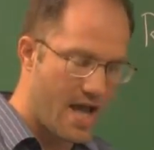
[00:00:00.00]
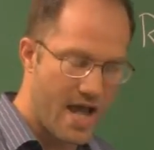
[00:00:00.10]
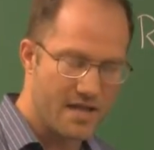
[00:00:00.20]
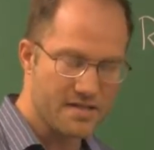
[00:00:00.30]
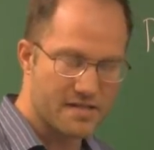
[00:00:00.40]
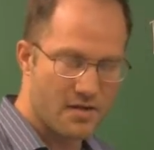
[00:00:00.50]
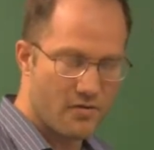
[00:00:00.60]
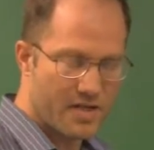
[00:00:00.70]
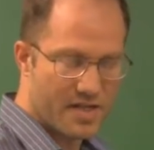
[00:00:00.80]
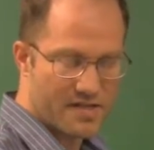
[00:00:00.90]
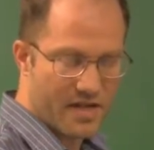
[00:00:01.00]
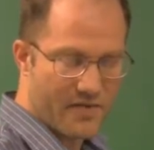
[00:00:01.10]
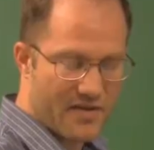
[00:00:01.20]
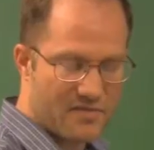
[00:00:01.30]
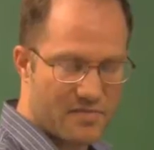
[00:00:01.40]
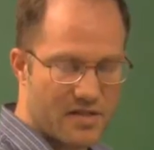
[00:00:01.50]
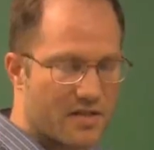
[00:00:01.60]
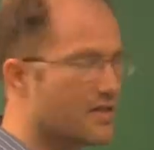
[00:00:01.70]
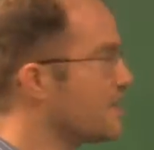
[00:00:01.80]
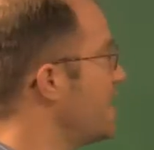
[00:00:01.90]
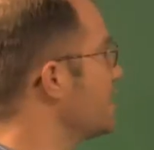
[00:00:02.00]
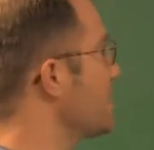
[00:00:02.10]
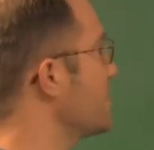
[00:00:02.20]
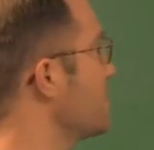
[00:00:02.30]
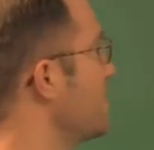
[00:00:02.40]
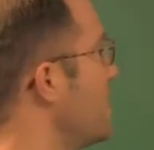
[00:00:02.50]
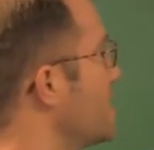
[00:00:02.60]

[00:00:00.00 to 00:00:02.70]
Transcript: And so it doesn't even have to be a good guess. Let's do it like